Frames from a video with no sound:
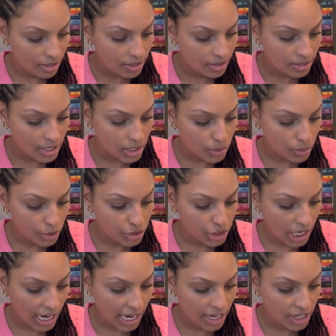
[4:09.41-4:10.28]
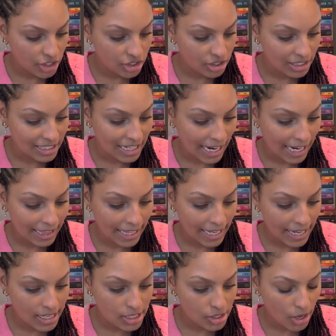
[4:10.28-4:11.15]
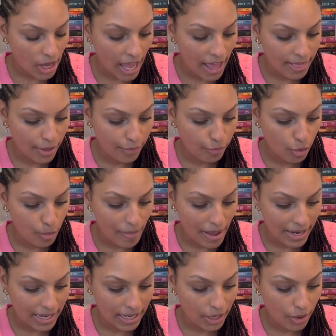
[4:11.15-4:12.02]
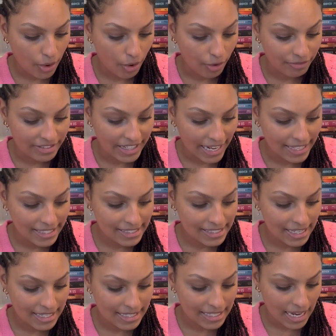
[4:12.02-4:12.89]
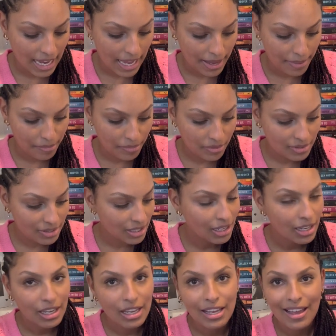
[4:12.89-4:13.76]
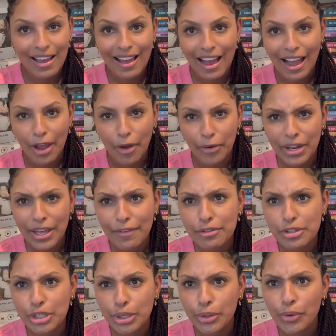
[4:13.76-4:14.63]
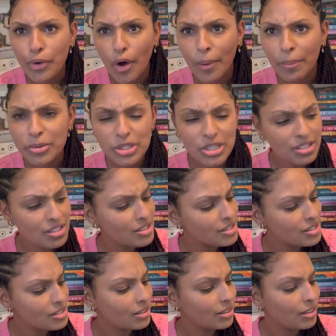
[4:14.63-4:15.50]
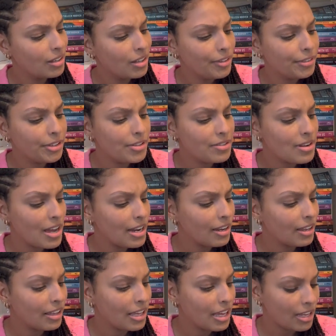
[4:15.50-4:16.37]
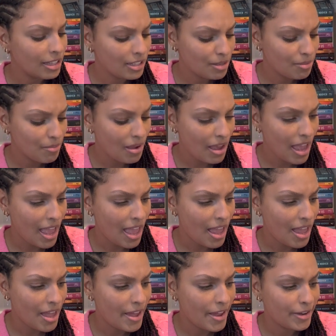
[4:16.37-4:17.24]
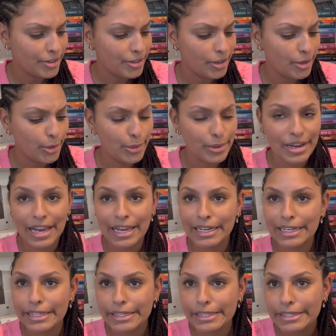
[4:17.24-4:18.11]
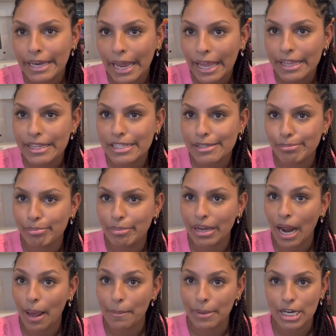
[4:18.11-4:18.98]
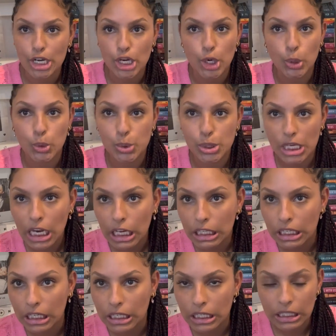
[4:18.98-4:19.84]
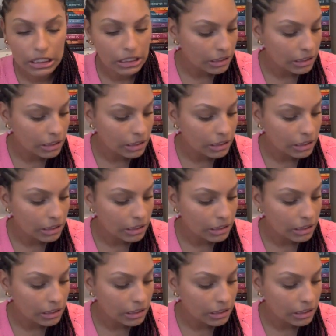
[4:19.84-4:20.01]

This will change the dialect and the formatting of dates and times. I only have two options, United Kingdom and United States, but I'm in New Zealand.